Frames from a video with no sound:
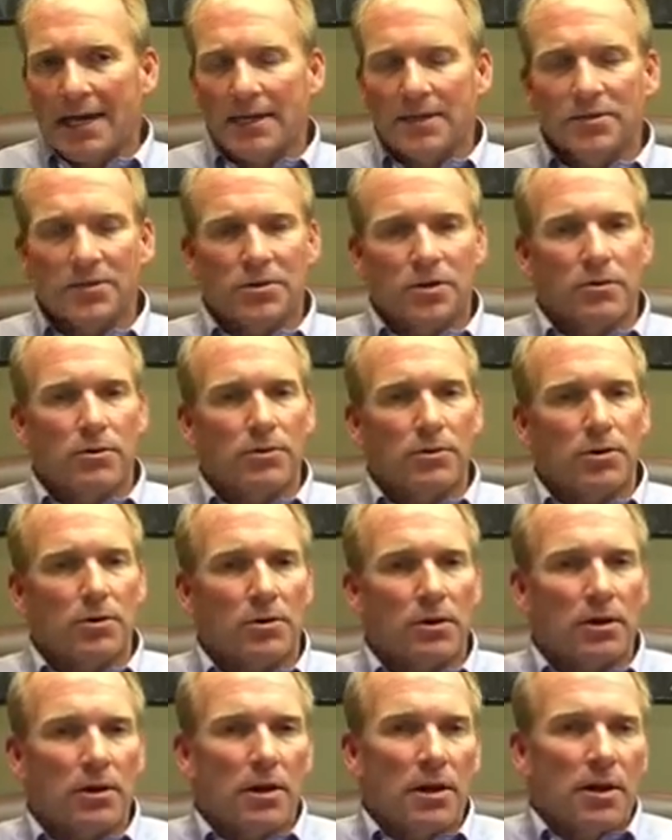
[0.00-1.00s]
and so
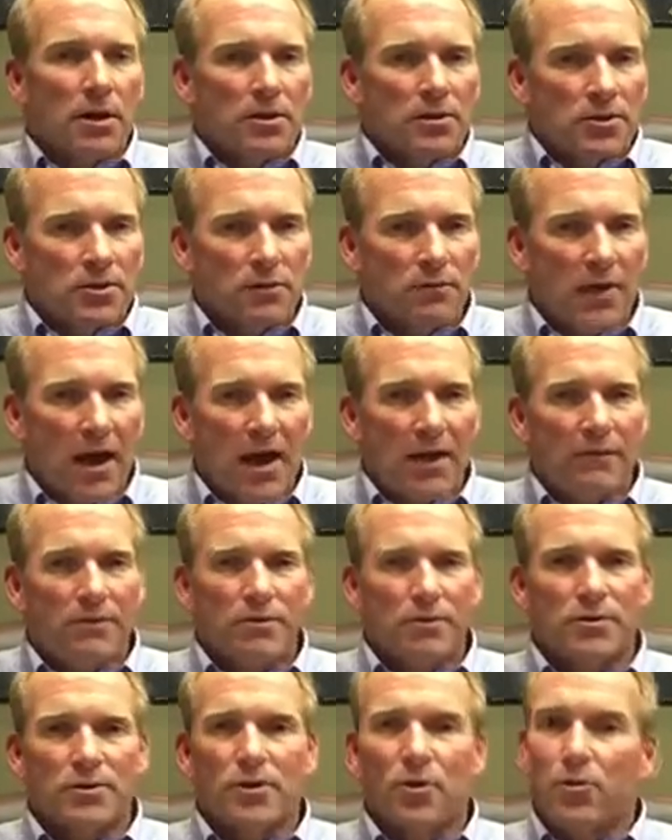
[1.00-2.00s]
your
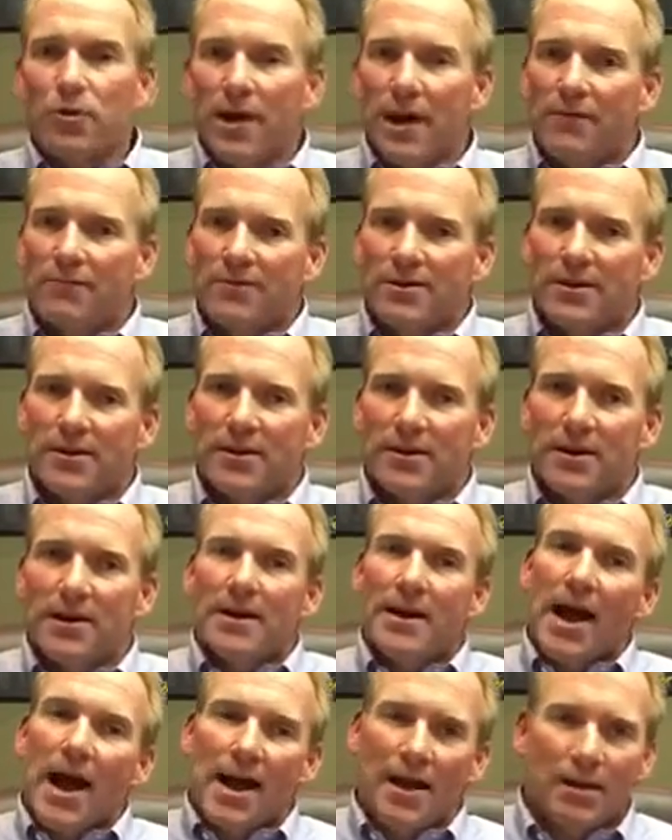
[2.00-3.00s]
survivors don't have to
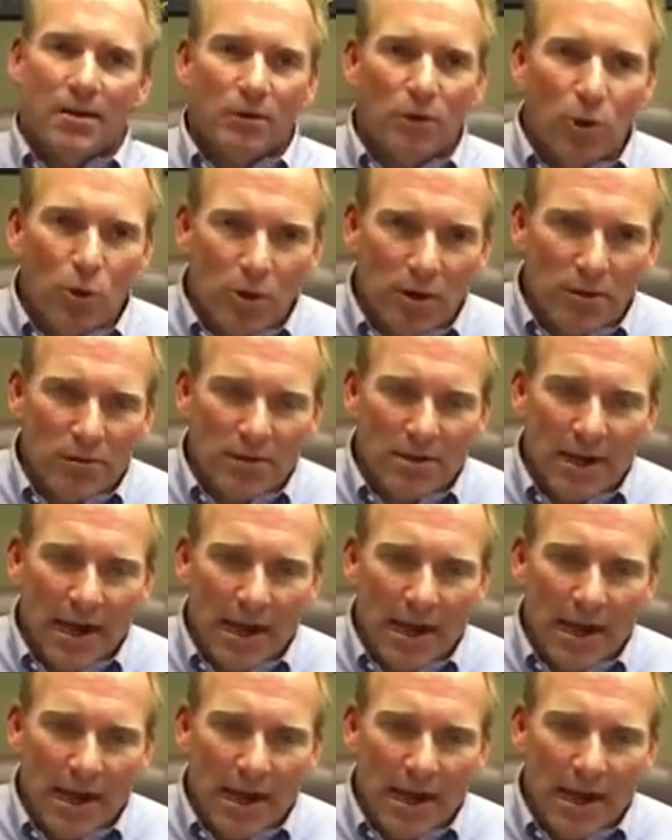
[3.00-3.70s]
hire lawyers